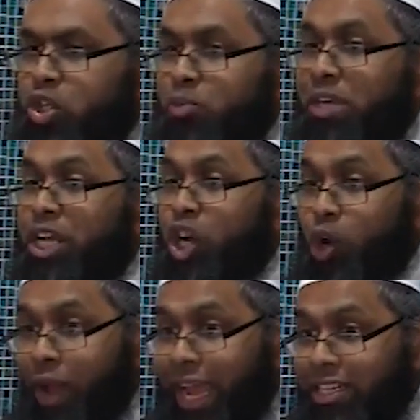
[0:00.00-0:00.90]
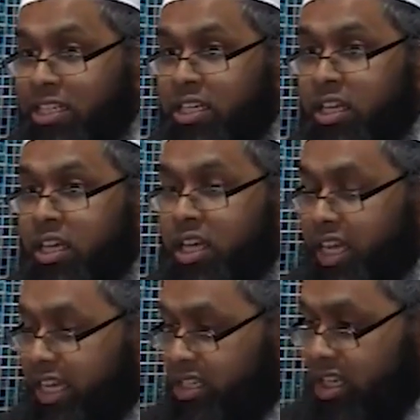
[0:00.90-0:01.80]
to be correct,
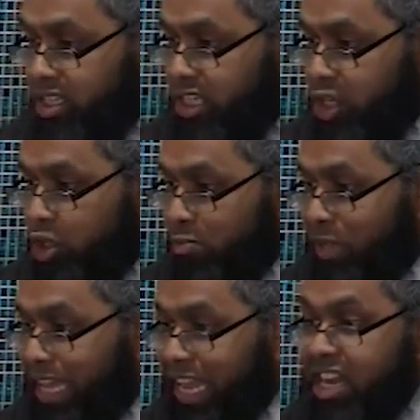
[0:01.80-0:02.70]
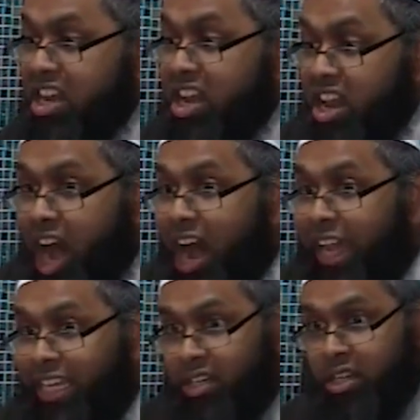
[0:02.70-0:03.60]
is considered to be in
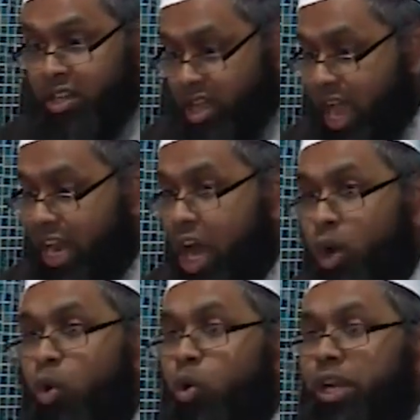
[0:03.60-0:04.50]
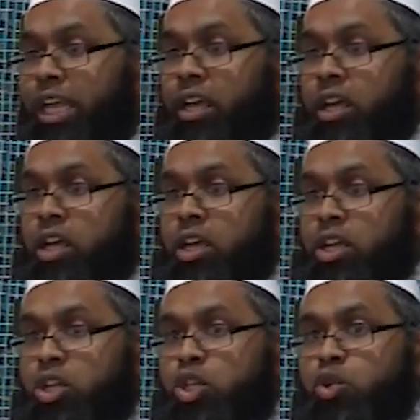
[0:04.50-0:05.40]
line and according
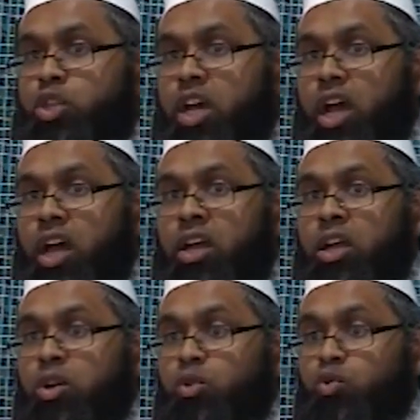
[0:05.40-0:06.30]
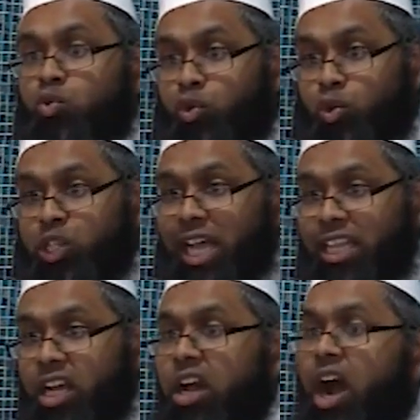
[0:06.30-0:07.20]
to the rules and
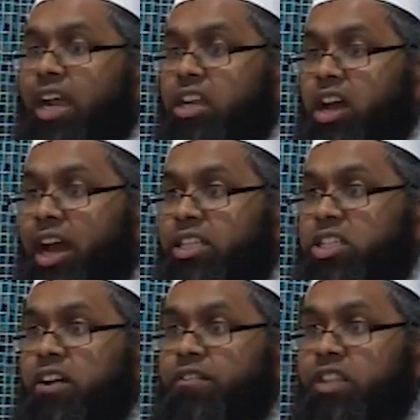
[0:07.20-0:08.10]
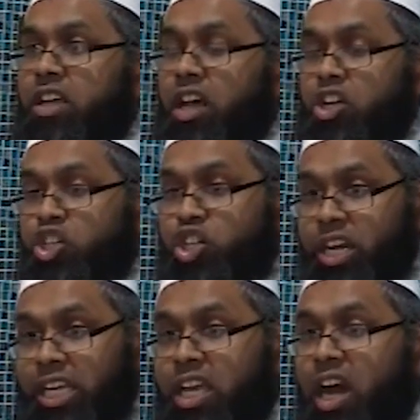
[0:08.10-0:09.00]
the guidelines of the
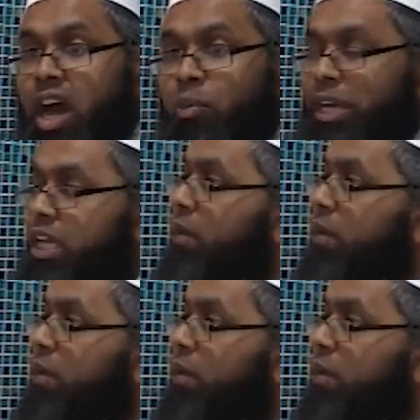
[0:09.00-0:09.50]
Sharia when it